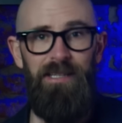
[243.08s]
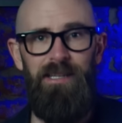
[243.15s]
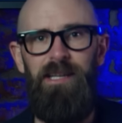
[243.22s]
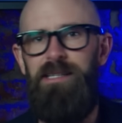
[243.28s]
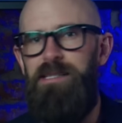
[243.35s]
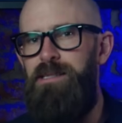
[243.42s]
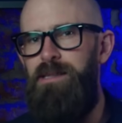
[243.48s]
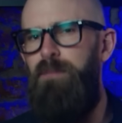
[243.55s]
that
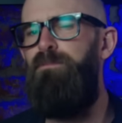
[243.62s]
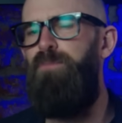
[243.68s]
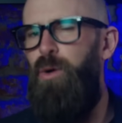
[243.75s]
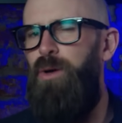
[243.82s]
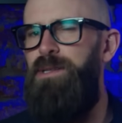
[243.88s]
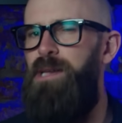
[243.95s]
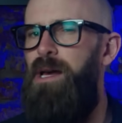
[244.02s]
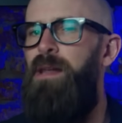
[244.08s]
at some
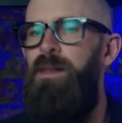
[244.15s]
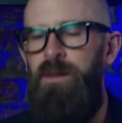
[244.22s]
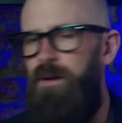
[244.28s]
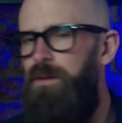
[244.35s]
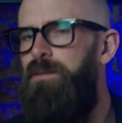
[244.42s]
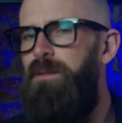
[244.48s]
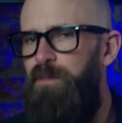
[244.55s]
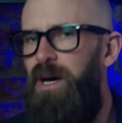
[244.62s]
point
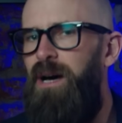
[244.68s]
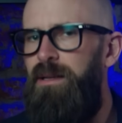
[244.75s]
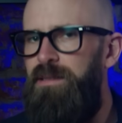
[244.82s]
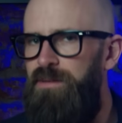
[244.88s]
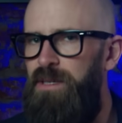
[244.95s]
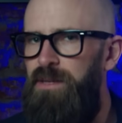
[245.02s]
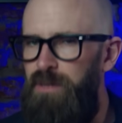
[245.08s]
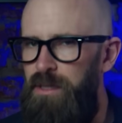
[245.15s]
along the path
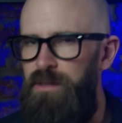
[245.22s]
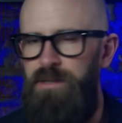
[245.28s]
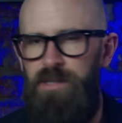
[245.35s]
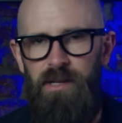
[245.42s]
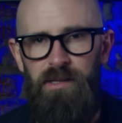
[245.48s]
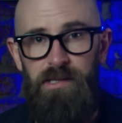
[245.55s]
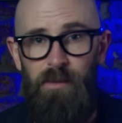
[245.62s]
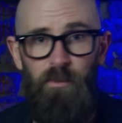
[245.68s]
of
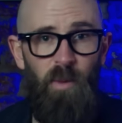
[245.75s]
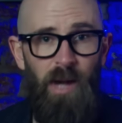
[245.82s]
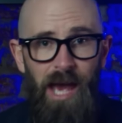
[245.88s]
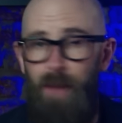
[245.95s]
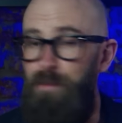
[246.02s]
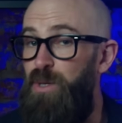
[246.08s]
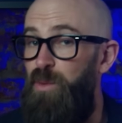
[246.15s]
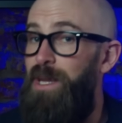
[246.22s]
evolution,
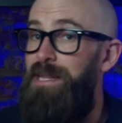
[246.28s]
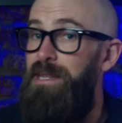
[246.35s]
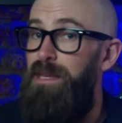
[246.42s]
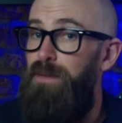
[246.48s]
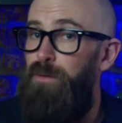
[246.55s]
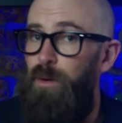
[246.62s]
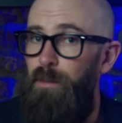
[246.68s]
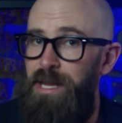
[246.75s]
somewhere between
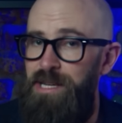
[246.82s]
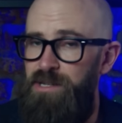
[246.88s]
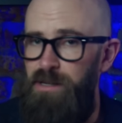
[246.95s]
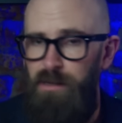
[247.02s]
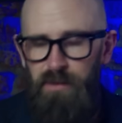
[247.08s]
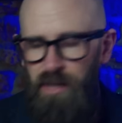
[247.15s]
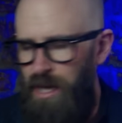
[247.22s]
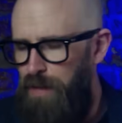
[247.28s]
the
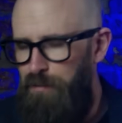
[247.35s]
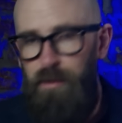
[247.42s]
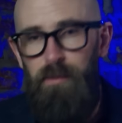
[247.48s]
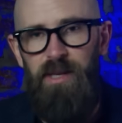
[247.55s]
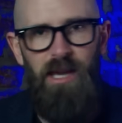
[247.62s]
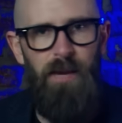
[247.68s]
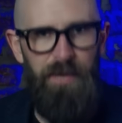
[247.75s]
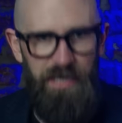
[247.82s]
formation of life and
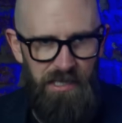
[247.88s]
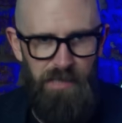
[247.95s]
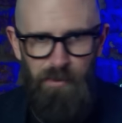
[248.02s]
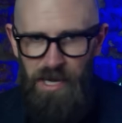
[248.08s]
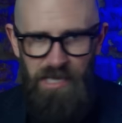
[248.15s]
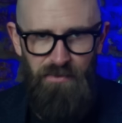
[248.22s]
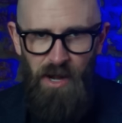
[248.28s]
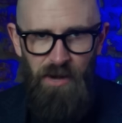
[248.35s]
becoming a
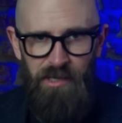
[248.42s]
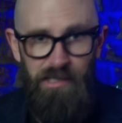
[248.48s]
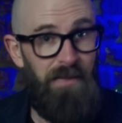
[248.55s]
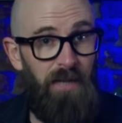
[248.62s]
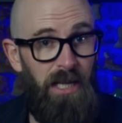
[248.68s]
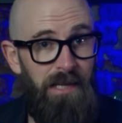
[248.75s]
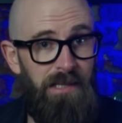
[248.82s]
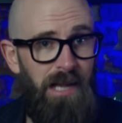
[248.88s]
spacefaring
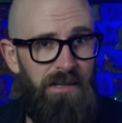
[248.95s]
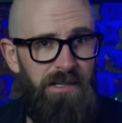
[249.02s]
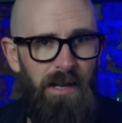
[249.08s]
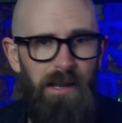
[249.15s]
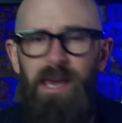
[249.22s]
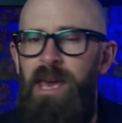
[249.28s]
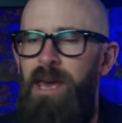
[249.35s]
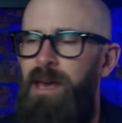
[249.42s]
civilization,